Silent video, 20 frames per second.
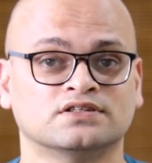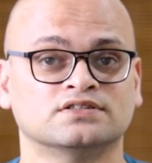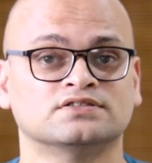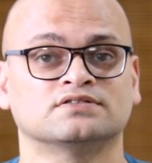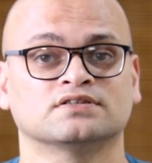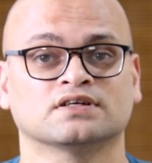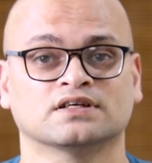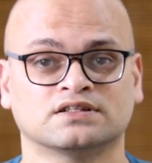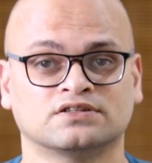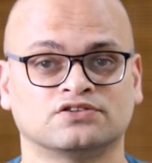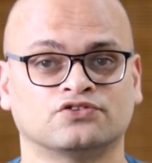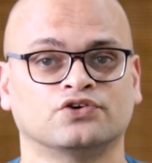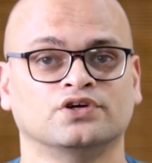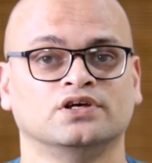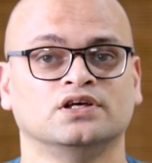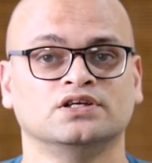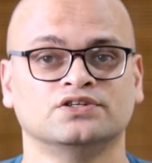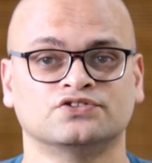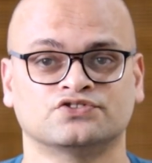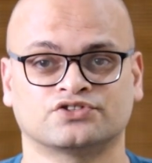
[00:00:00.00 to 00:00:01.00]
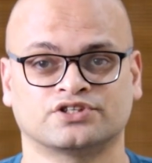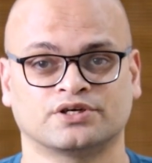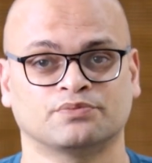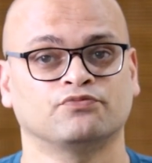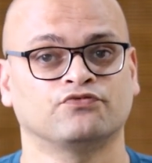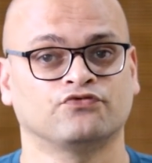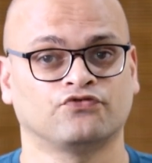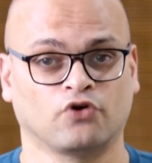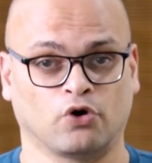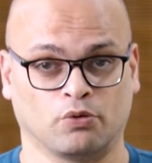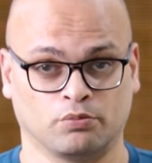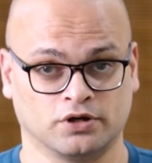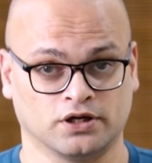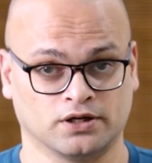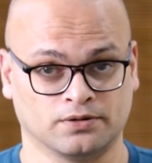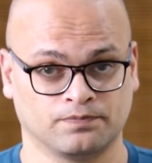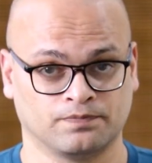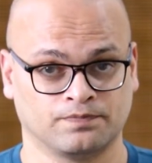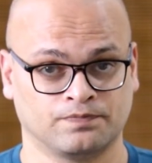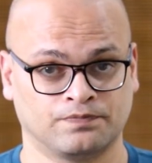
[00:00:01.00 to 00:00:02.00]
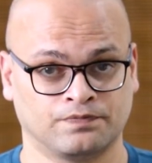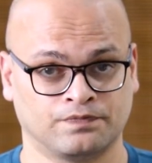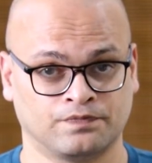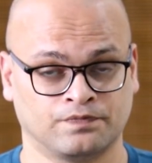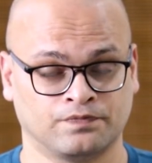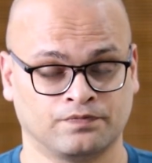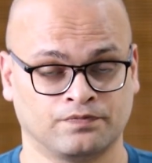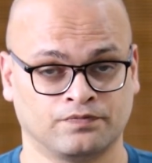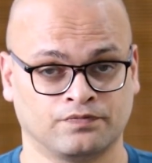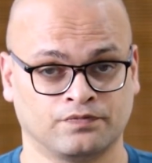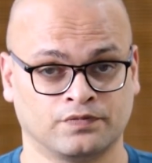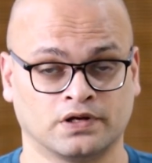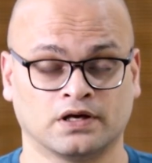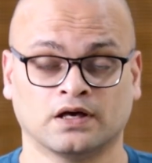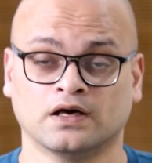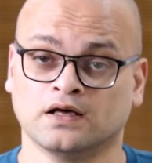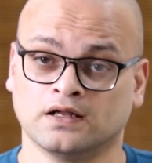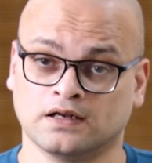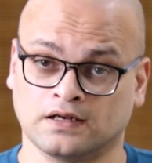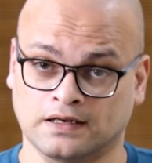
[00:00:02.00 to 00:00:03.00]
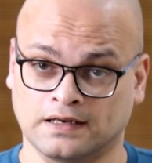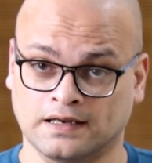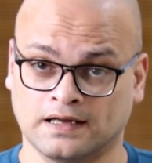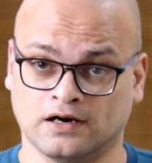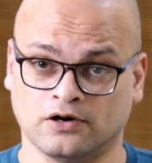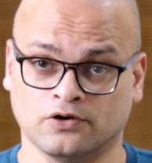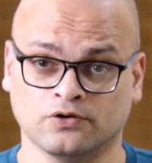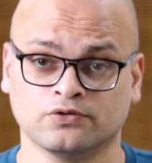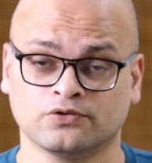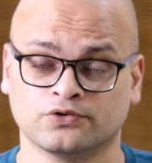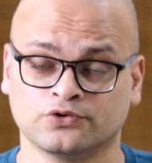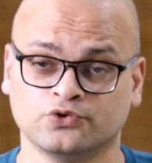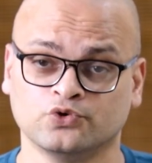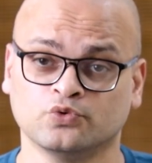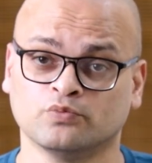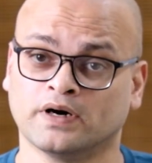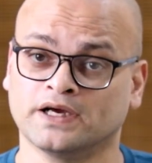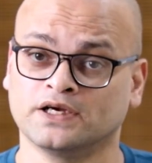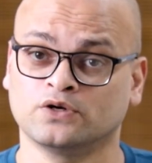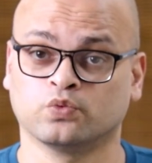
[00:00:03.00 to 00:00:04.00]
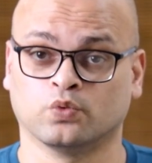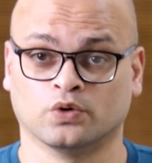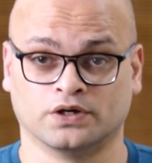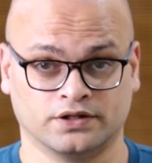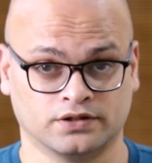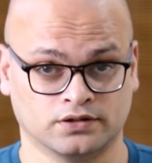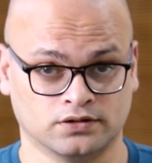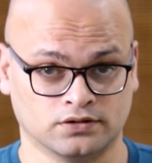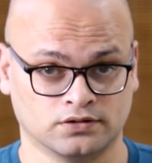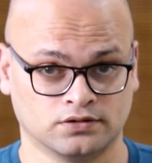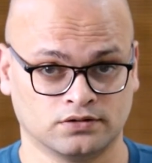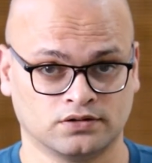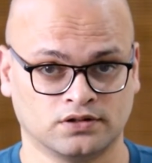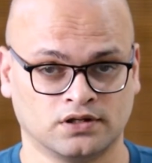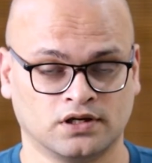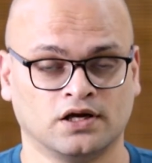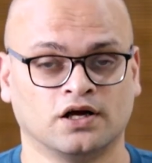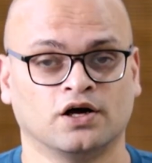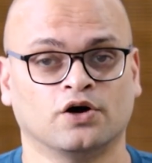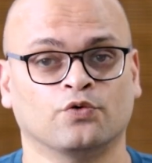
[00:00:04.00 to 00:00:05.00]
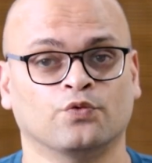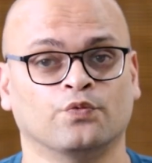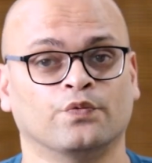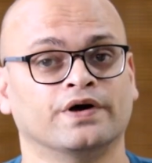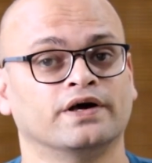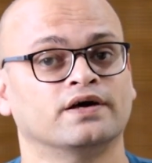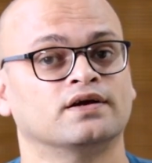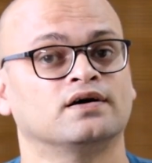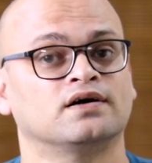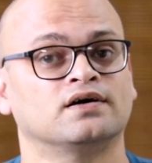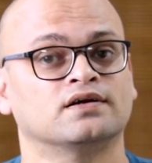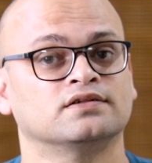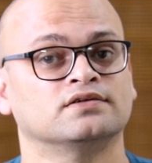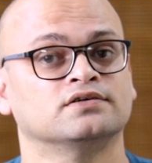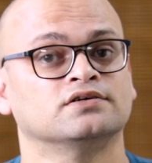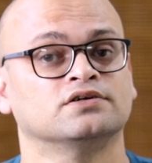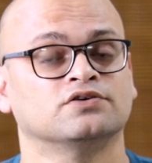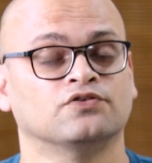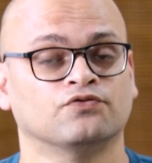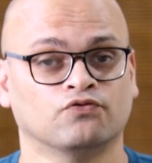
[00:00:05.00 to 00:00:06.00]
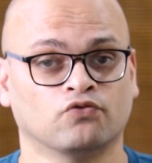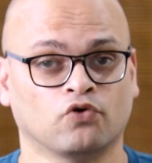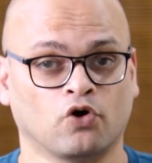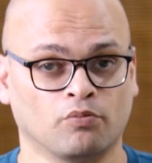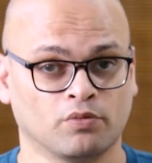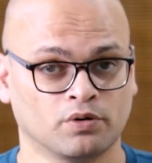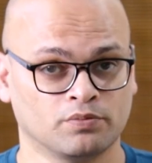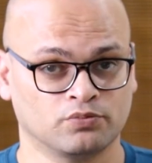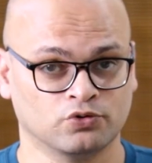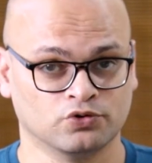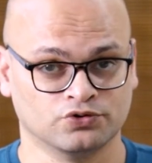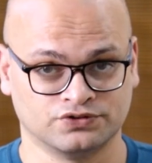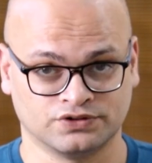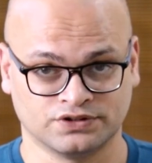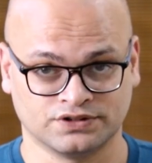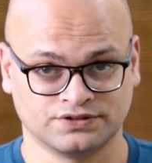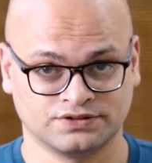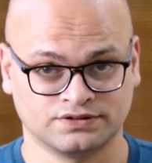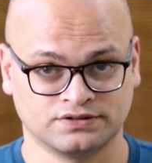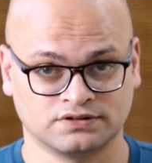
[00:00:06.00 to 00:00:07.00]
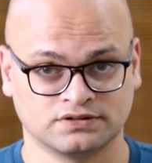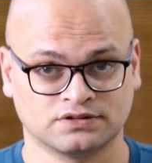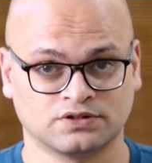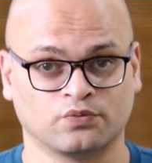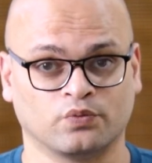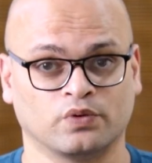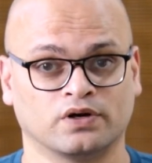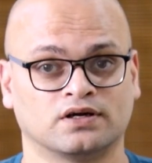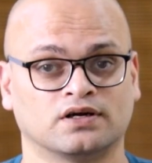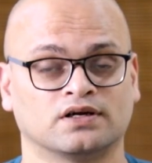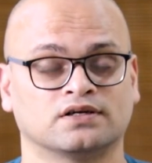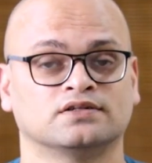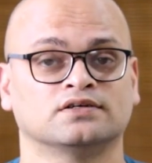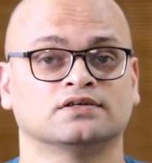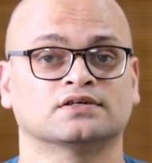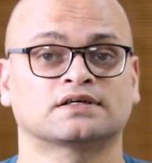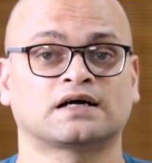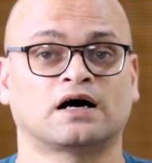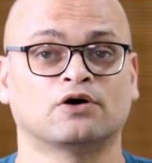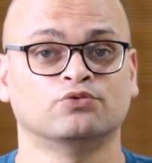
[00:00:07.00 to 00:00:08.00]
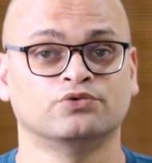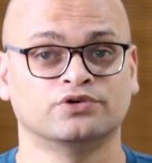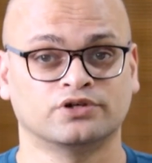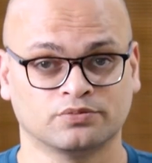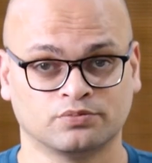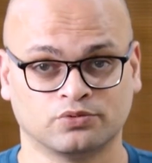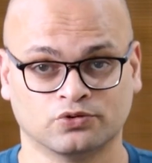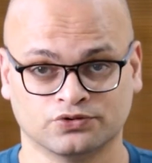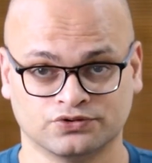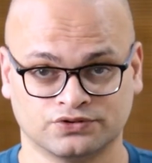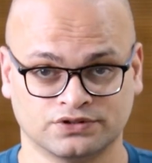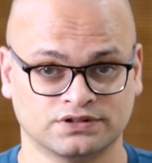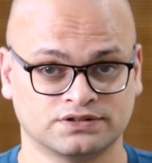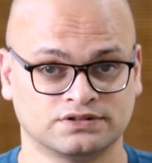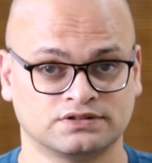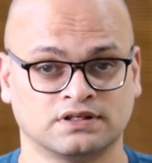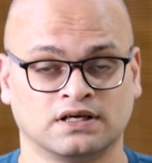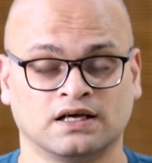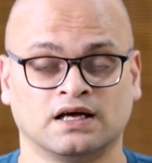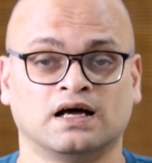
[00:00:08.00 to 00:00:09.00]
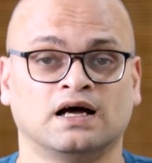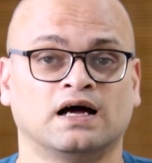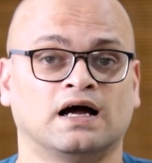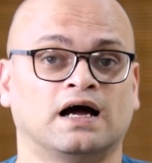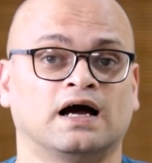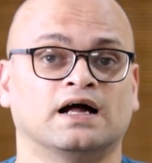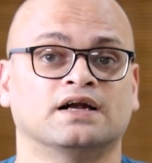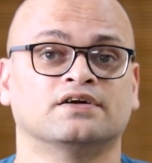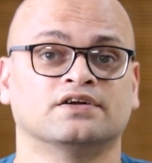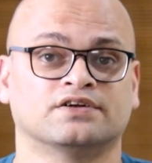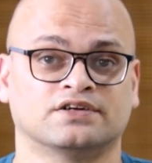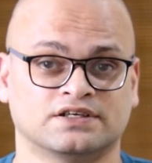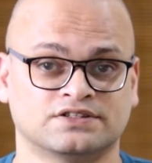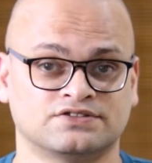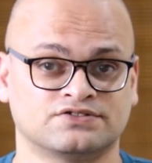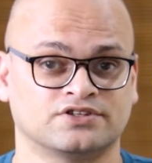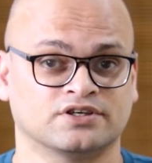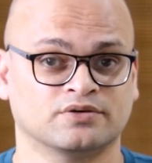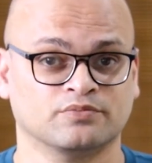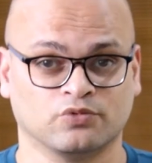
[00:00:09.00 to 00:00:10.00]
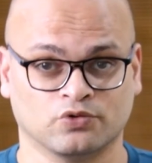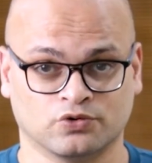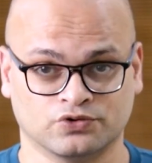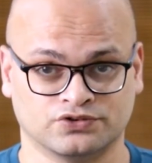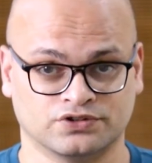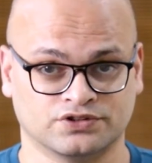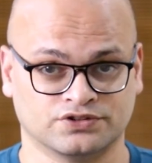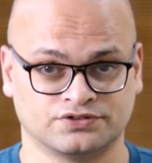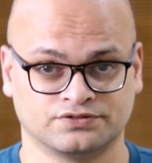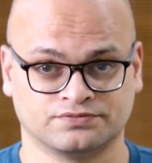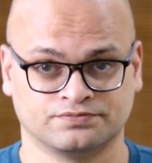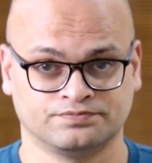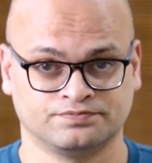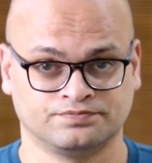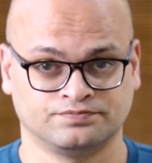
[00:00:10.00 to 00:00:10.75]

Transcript: this 3-step formula. Now you might wonder, where are the warm-up poses, where are the counter poses and resting poses?